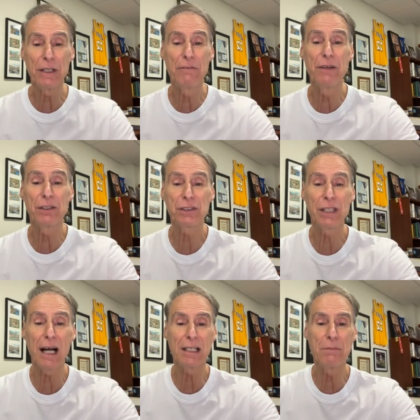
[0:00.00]
You can feel
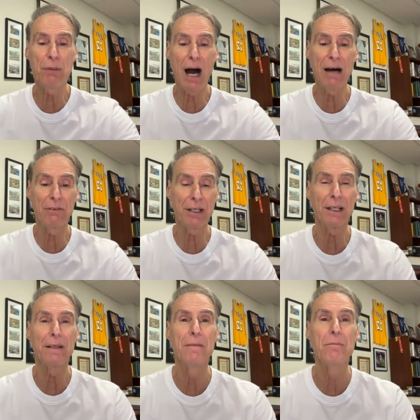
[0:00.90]
stuck in
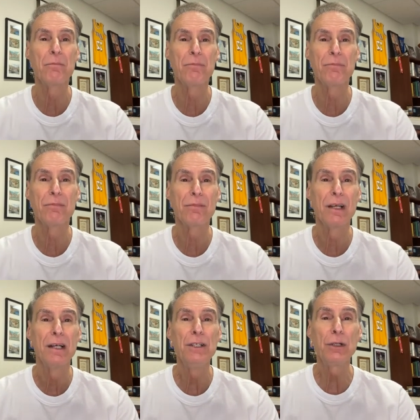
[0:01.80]
poverty.
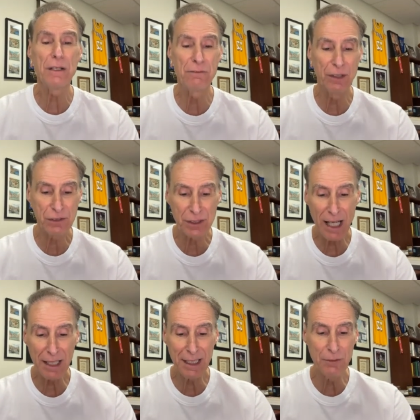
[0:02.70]
You can feel
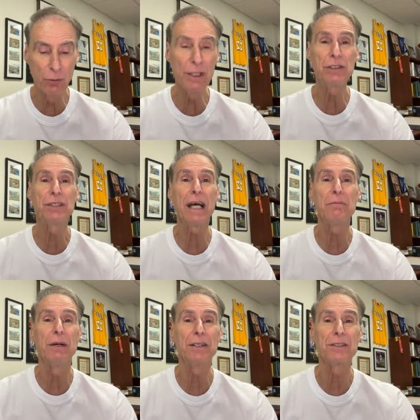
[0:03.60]
stuck in
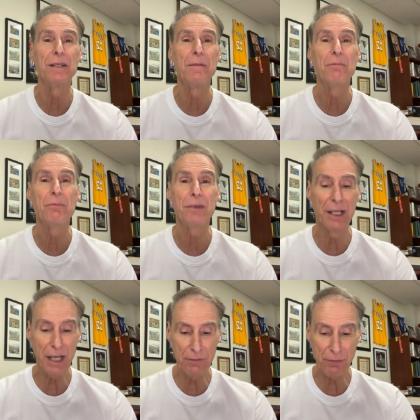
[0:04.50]
resentment
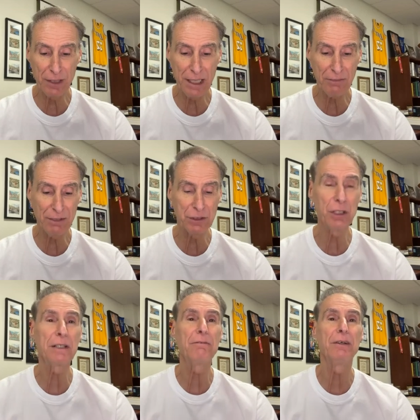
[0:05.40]
and unforgiveness.
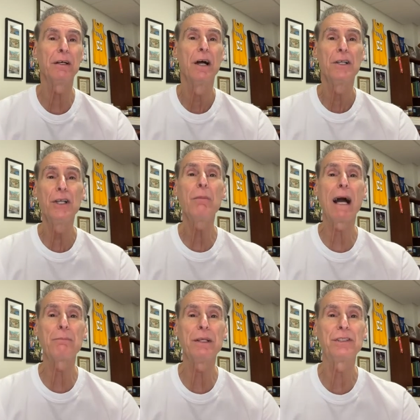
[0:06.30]
You can feel, you
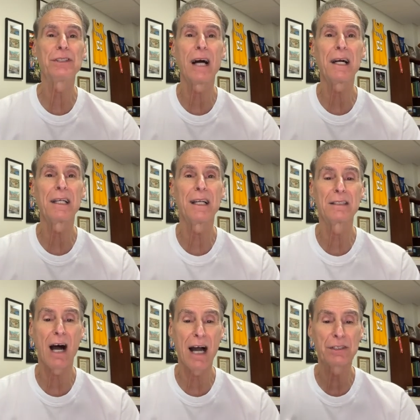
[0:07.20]
might be stuck in
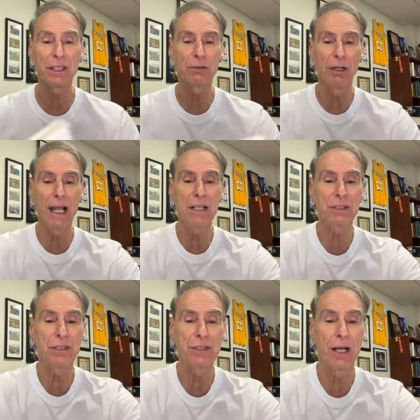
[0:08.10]
a toxic
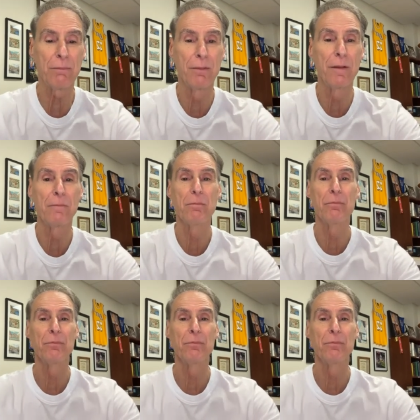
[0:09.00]
relationship.